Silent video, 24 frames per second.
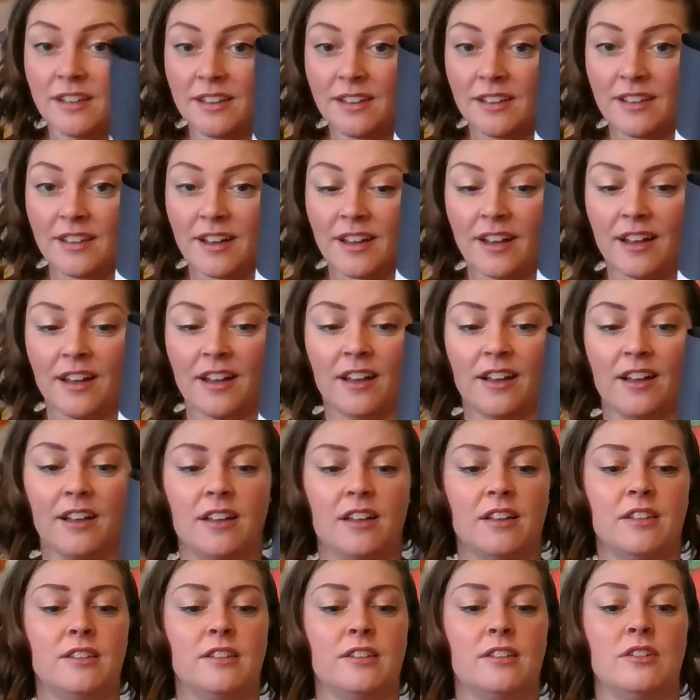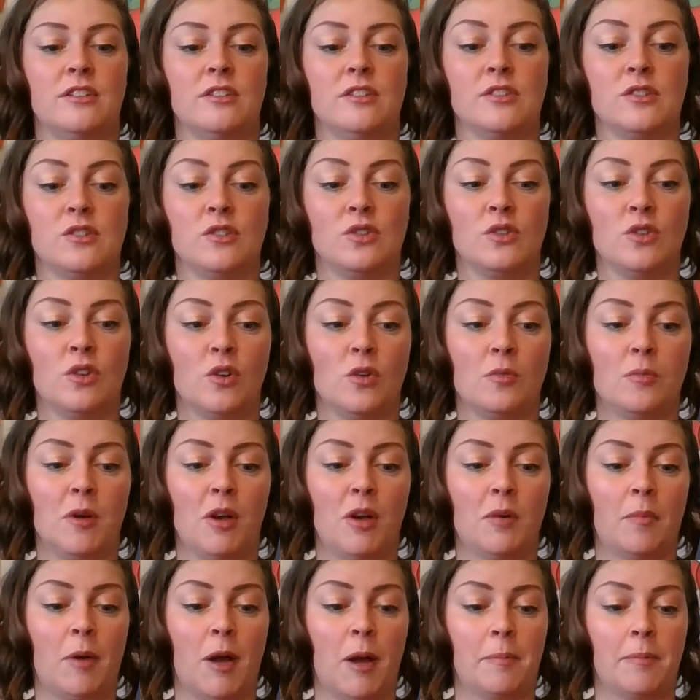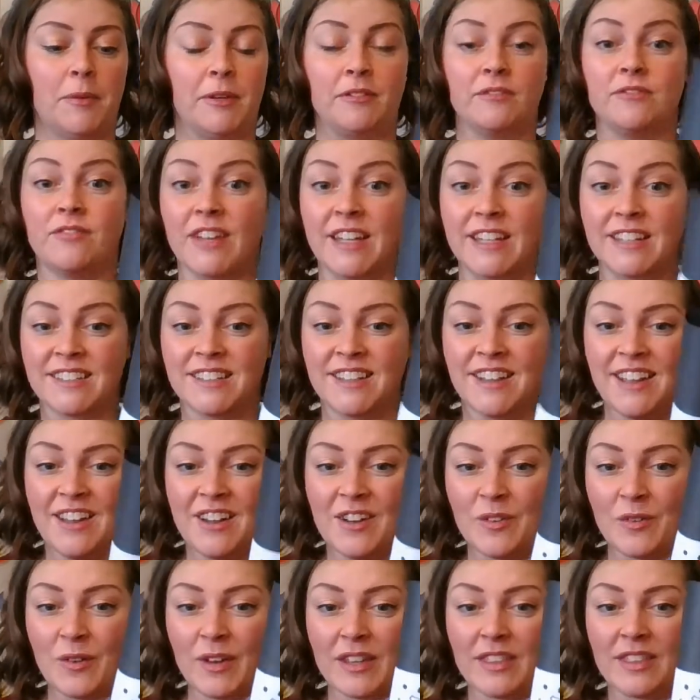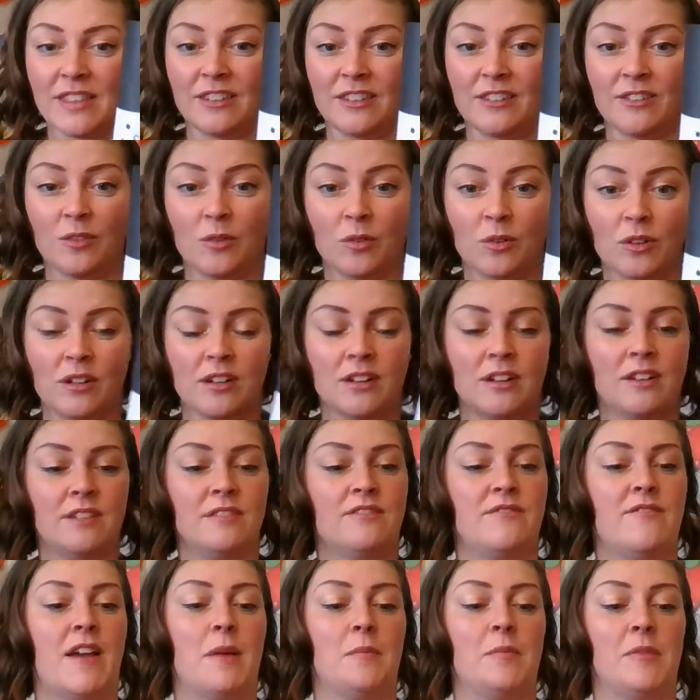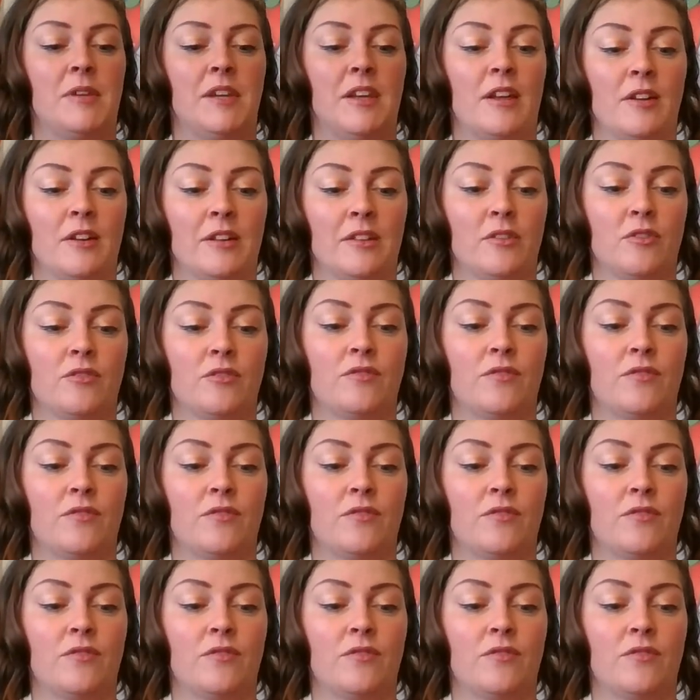a little snowball popping fight with your family and